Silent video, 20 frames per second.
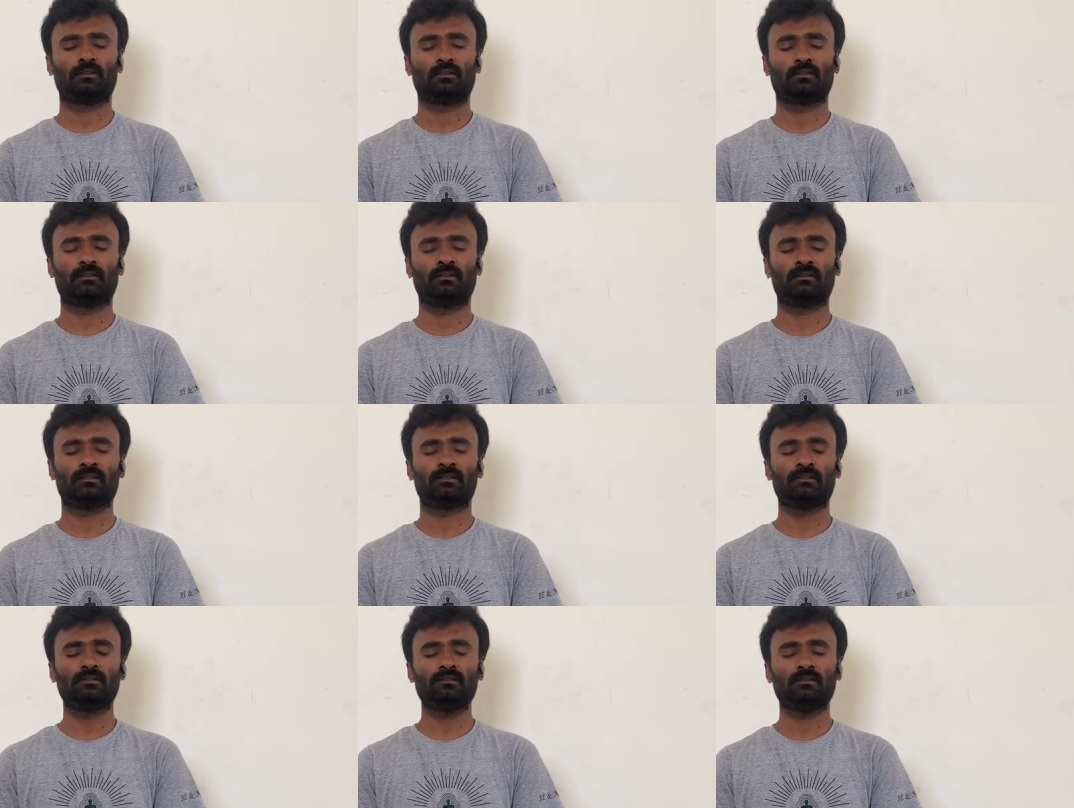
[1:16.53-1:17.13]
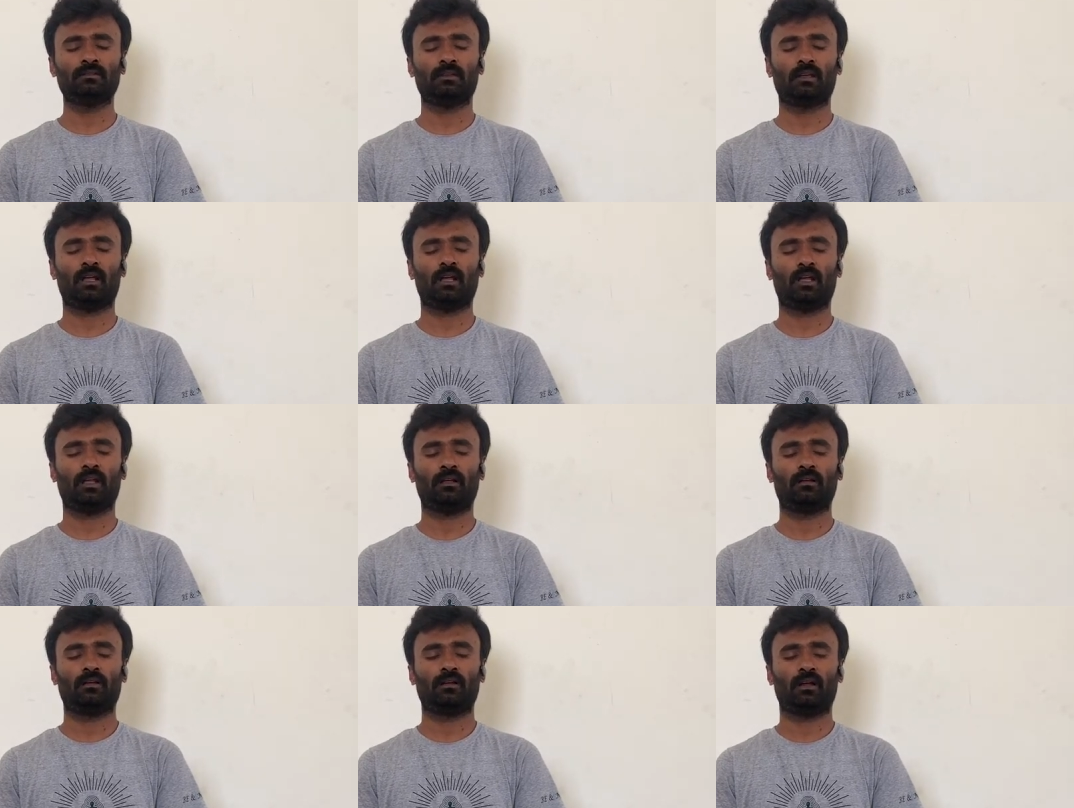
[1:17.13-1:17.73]
This is
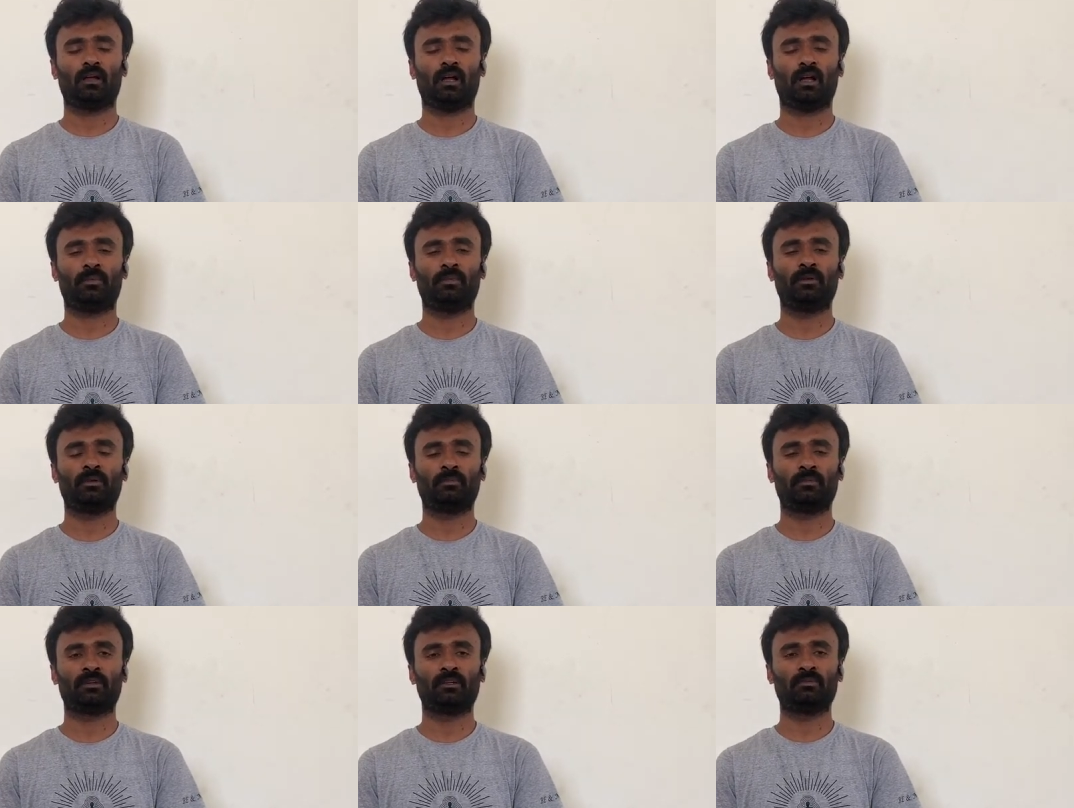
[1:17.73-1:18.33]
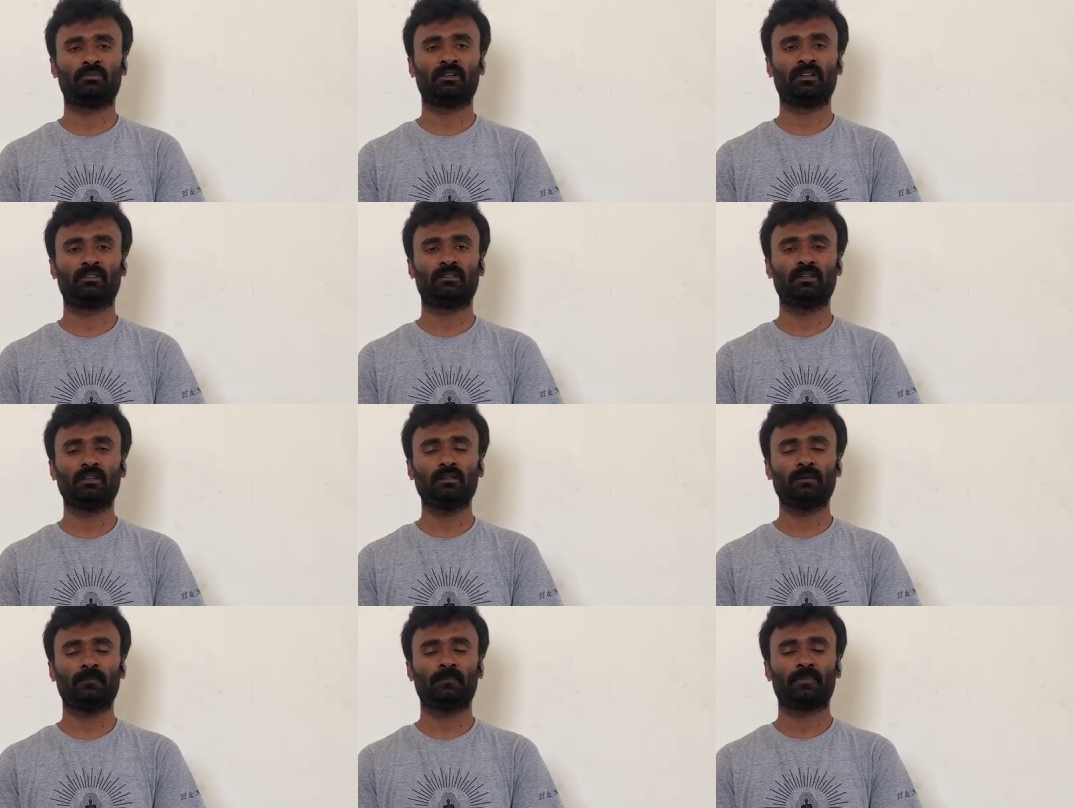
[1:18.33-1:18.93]
abdominal
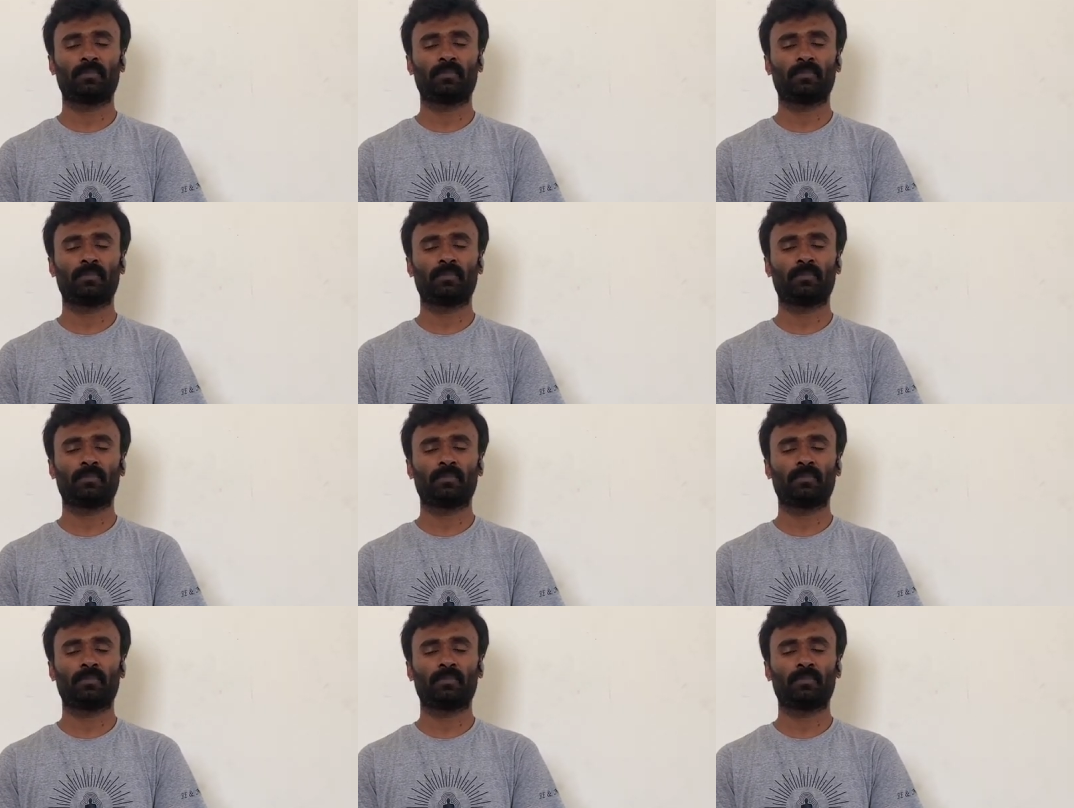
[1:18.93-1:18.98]
breathing.